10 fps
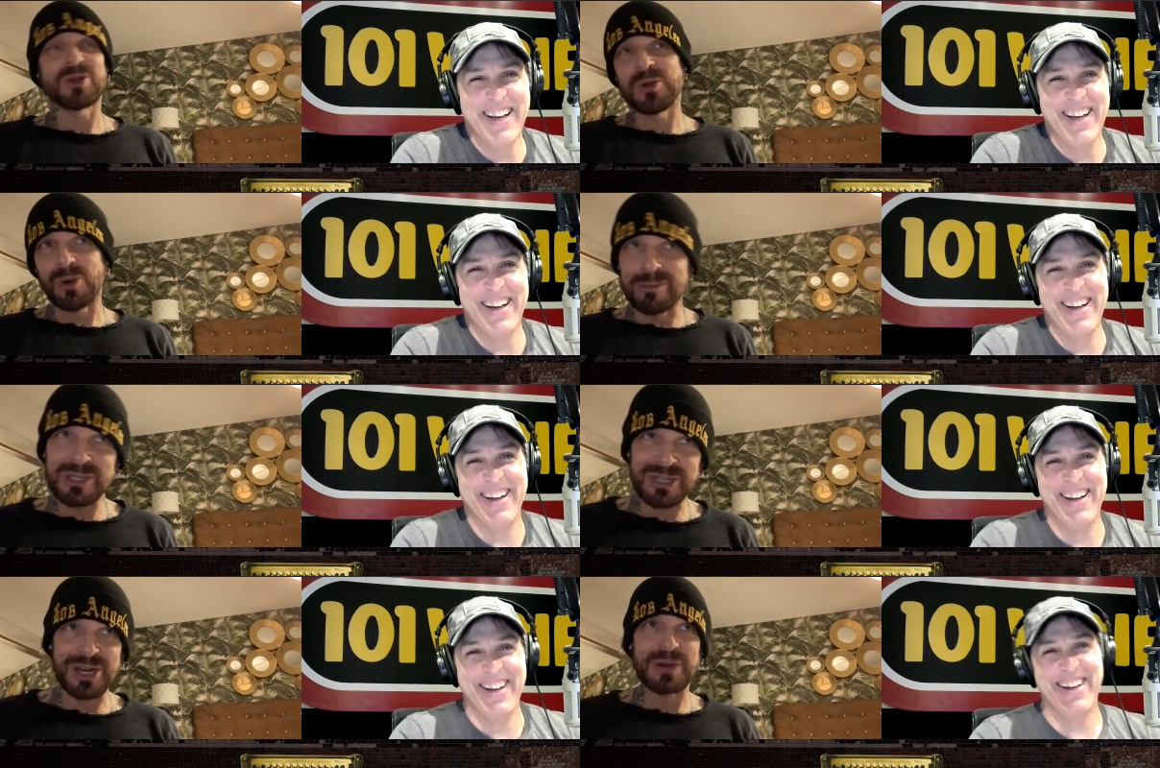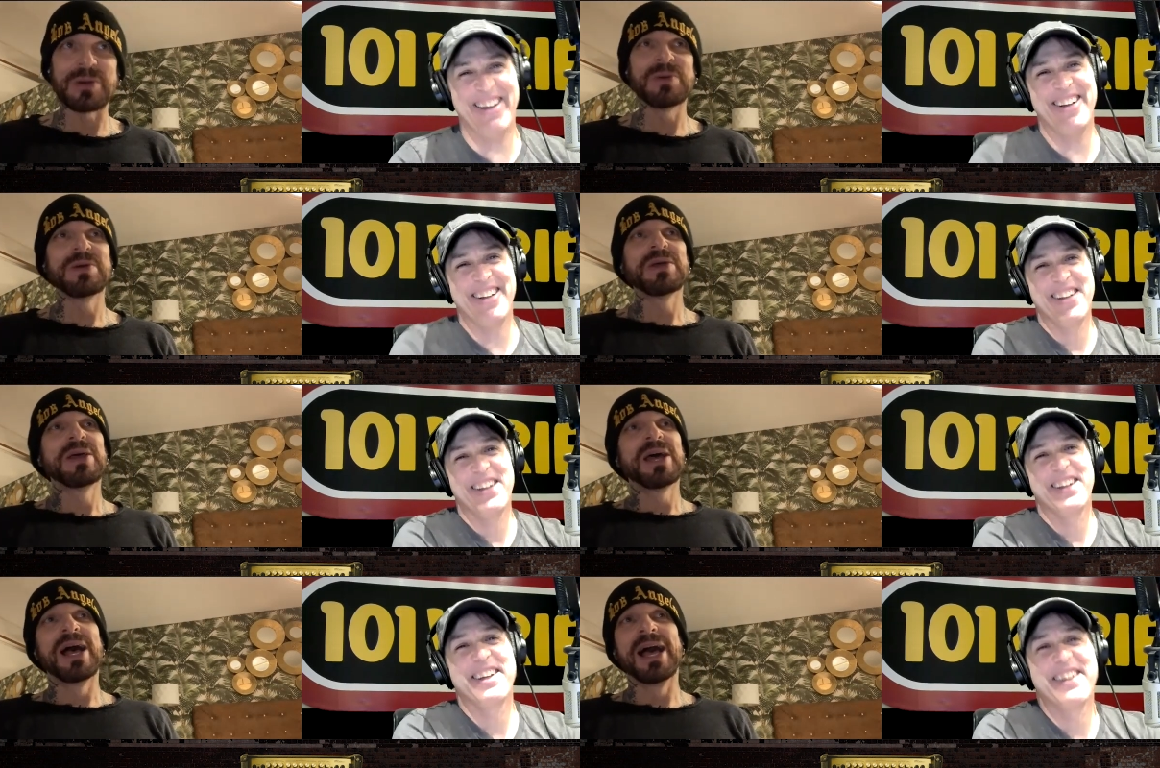Speaker 1: Scott Gorham's his hero,
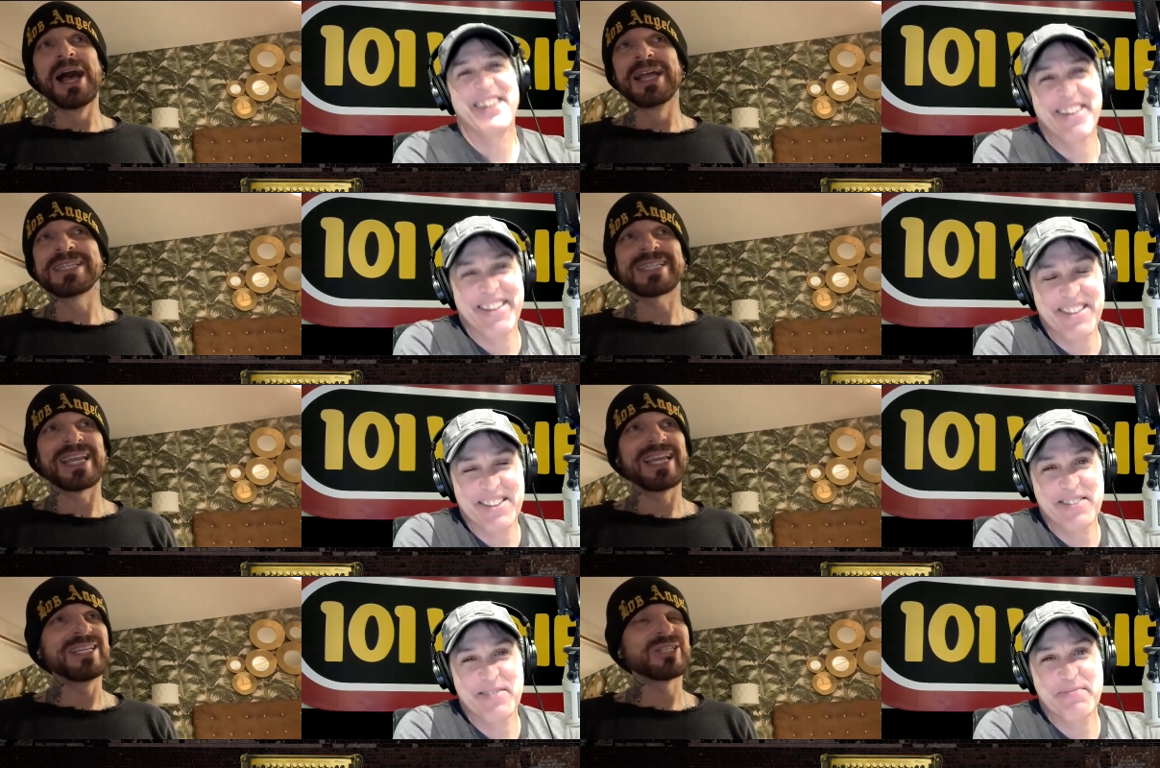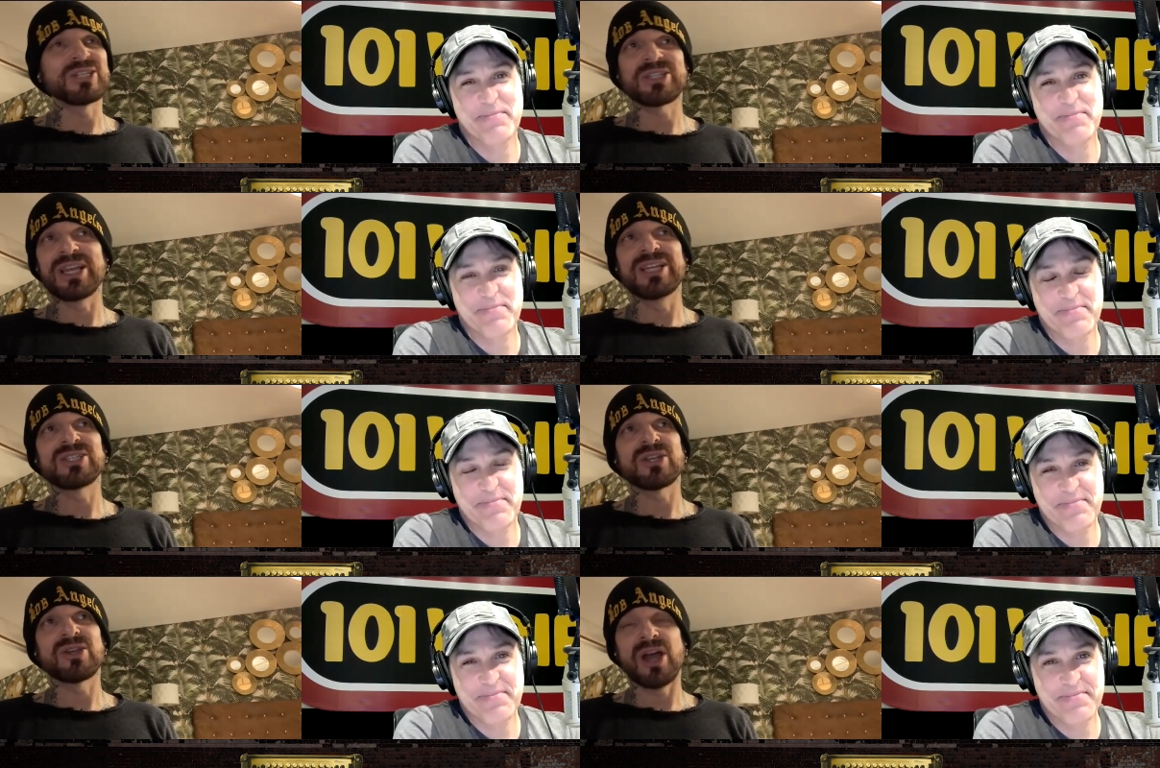and he's just a, he's
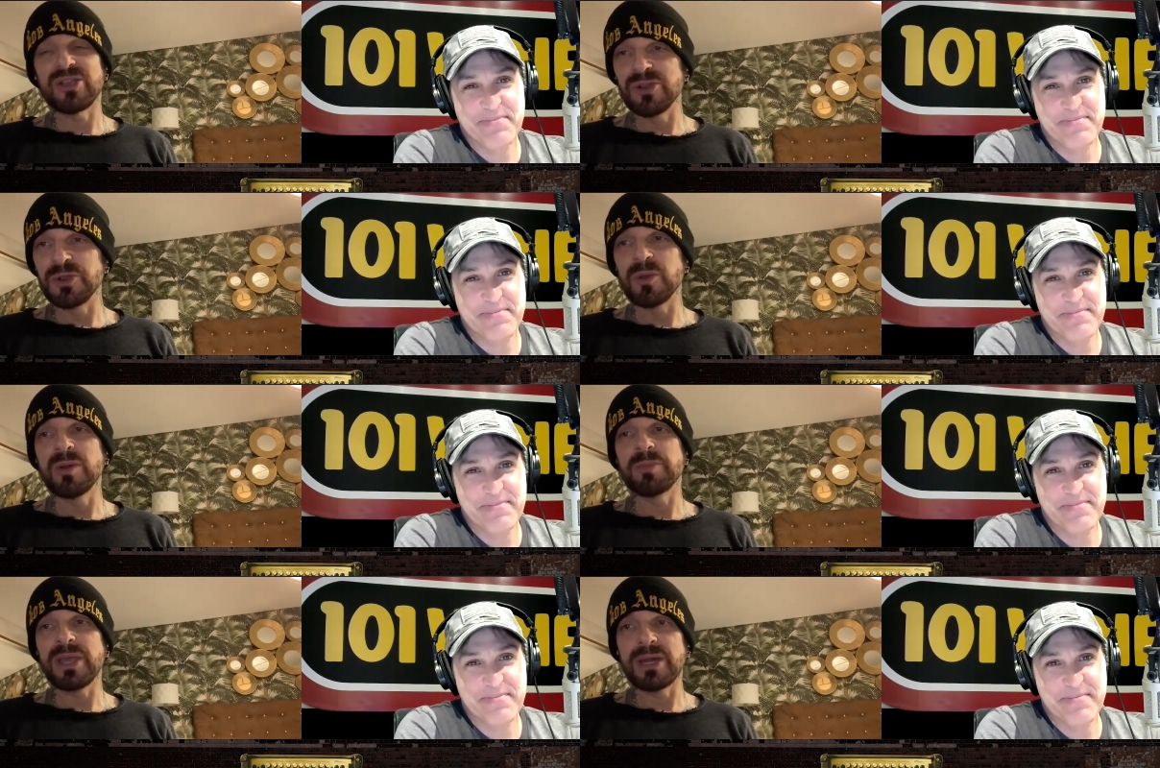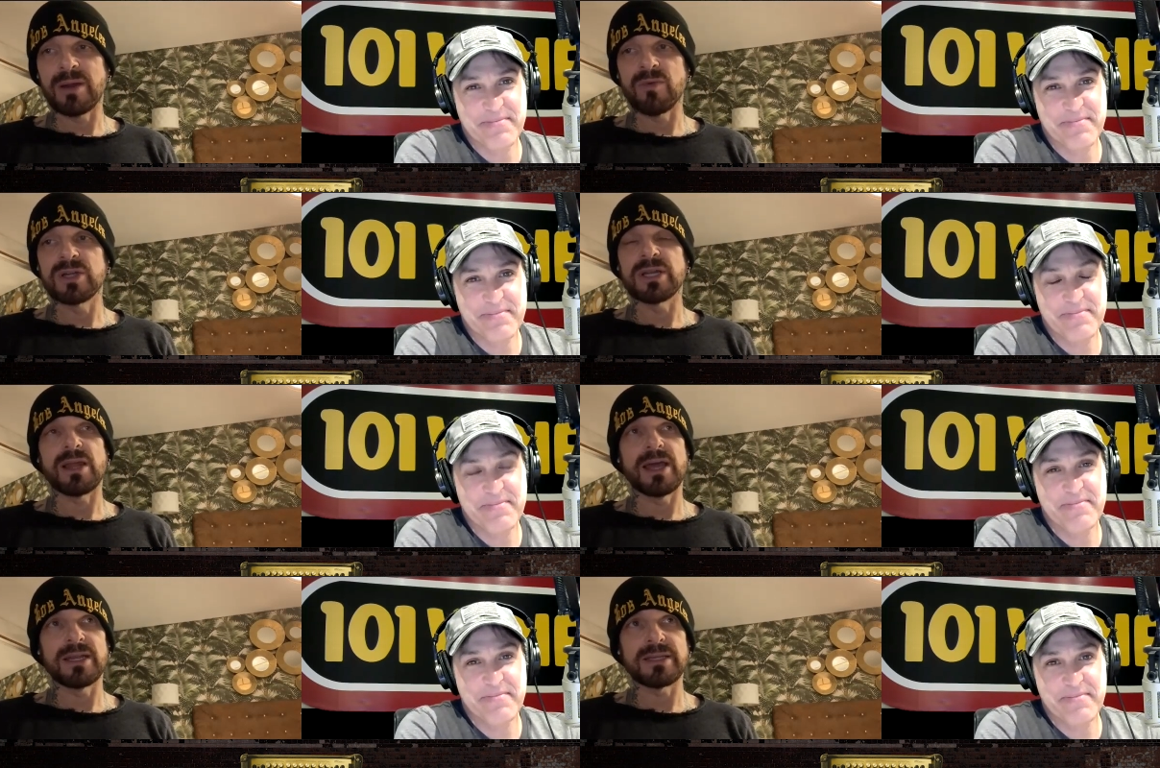a, a good human being, and we're
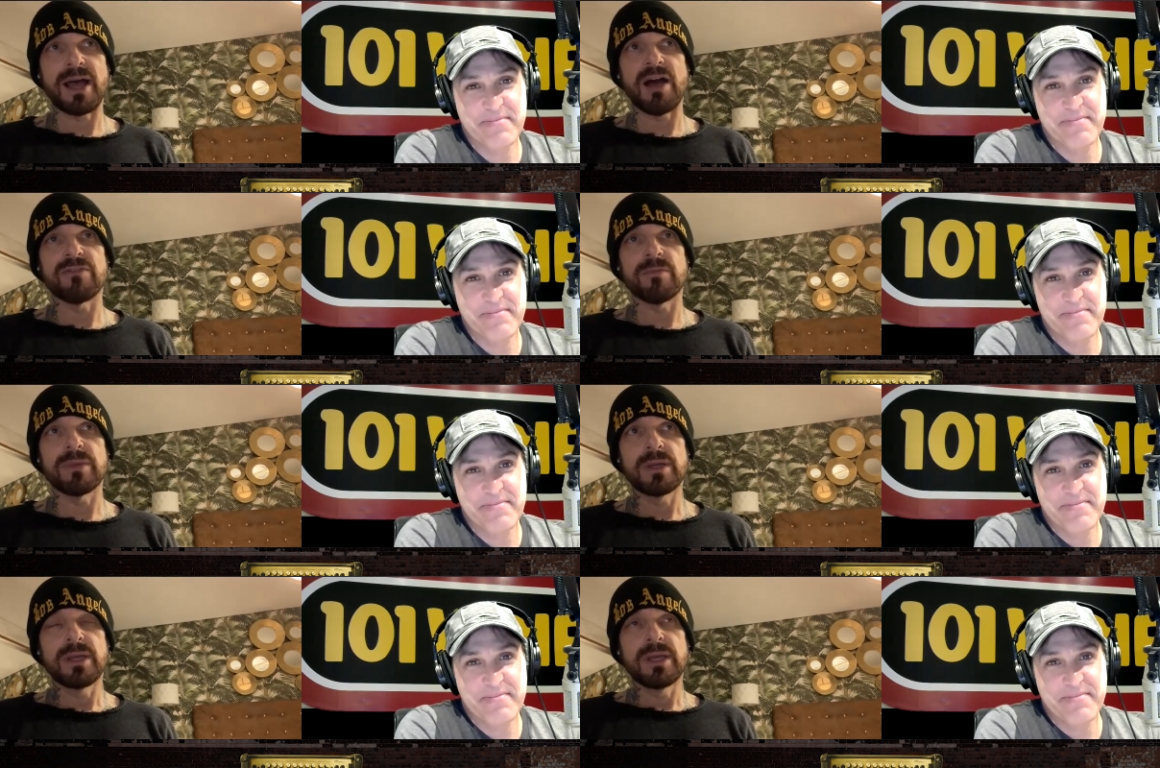delighted to have him.